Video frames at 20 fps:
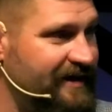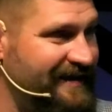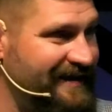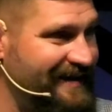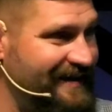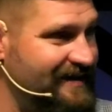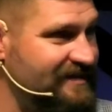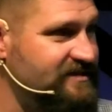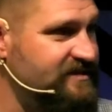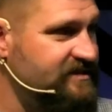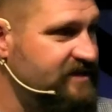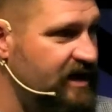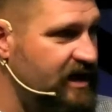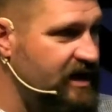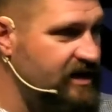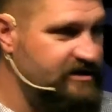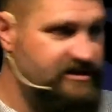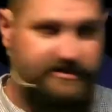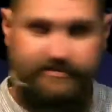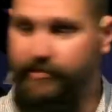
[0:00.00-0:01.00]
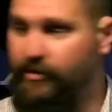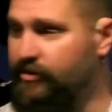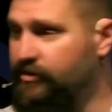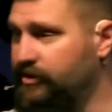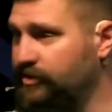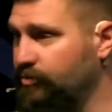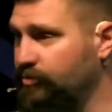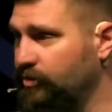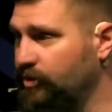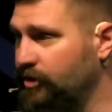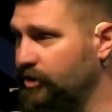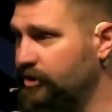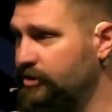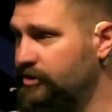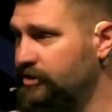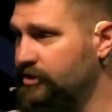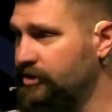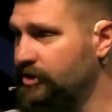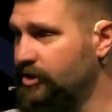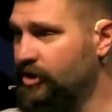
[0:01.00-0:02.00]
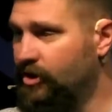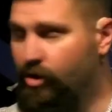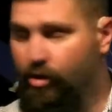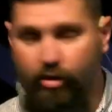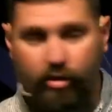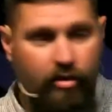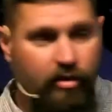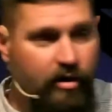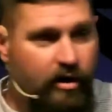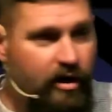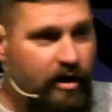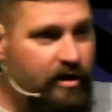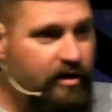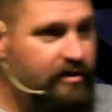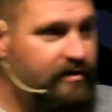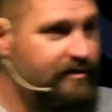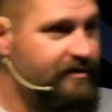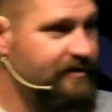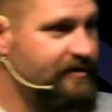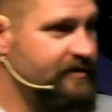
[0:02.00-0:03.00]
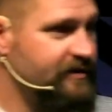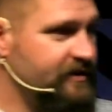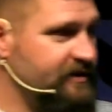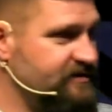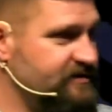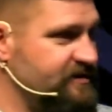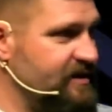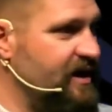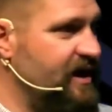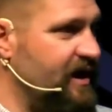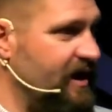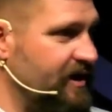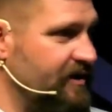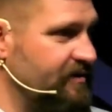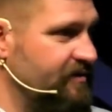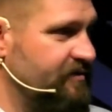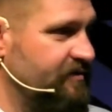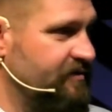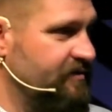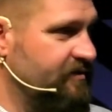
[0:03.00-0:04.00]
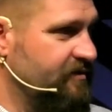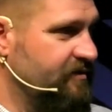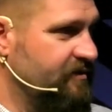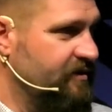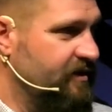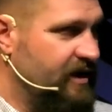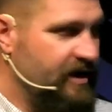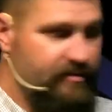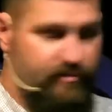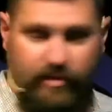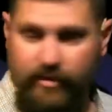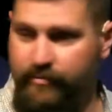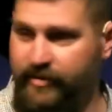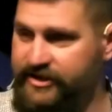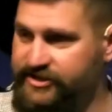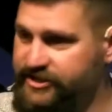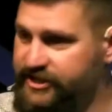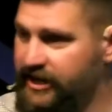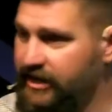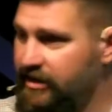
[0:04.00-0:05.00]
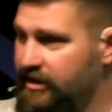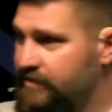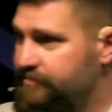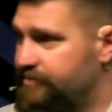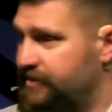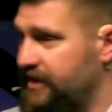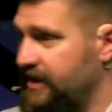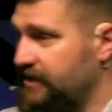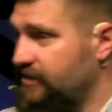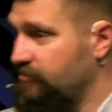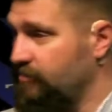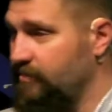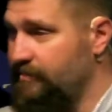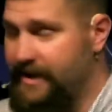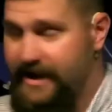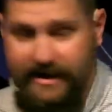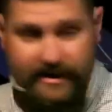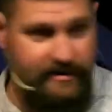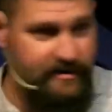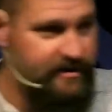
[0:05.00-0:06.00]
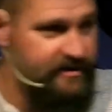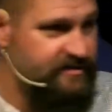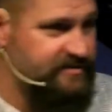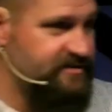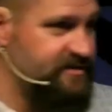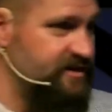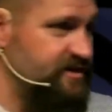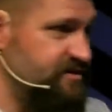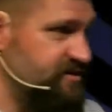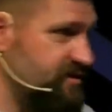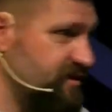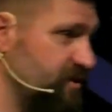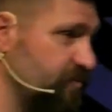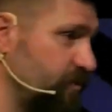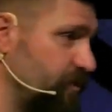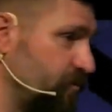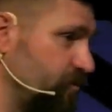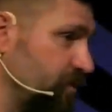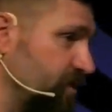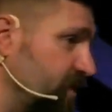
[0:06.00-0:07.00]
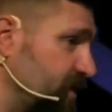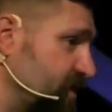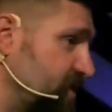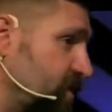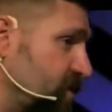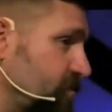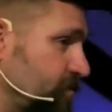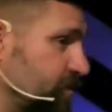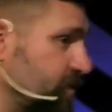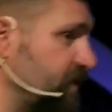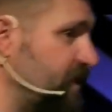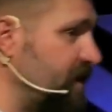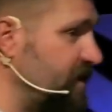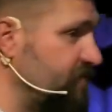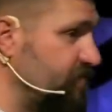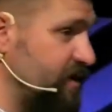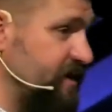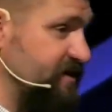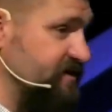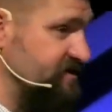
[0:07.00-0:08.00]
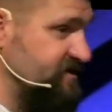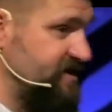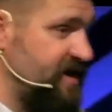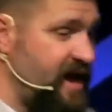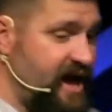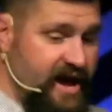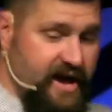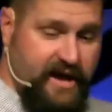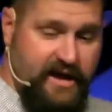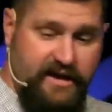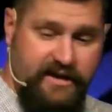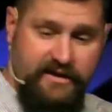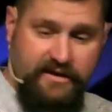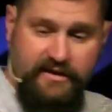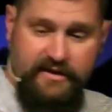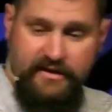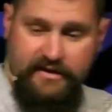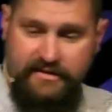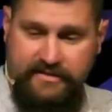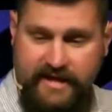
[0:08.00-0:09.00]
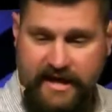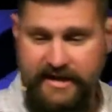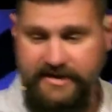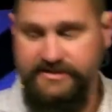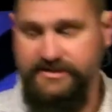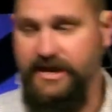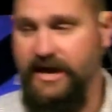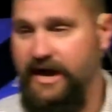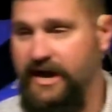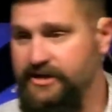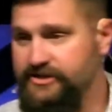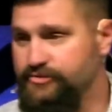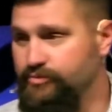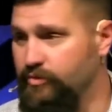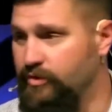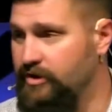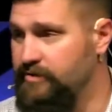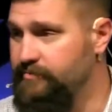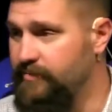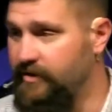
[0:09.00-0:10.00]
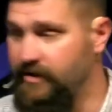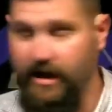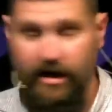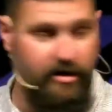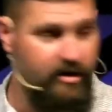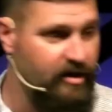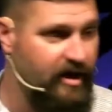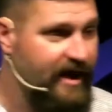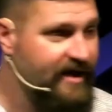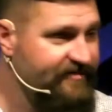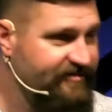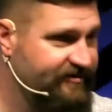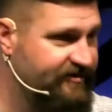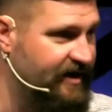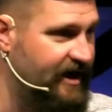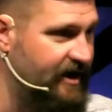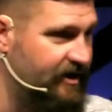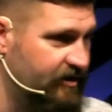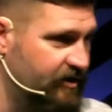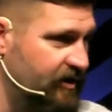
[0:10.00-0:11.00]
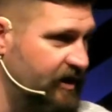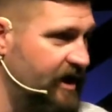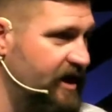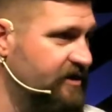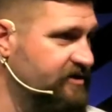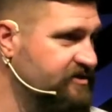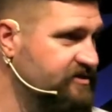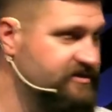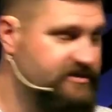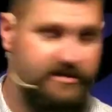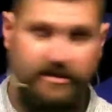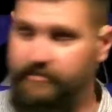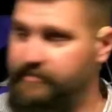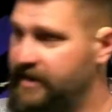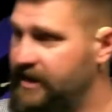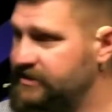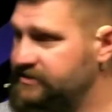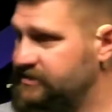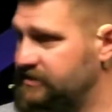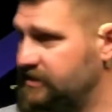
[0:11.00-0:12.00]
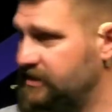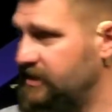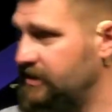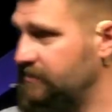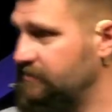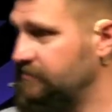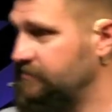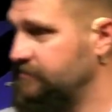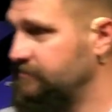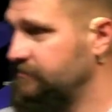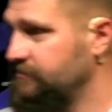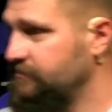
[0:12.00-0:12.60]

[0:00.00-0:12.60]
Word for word: it is God's spoken Word, or it's not. Right. And when we cherry pick, we're making the decision that we really don't believe. We can say that it's God's word, but our lifestyle, our actions don't match it up.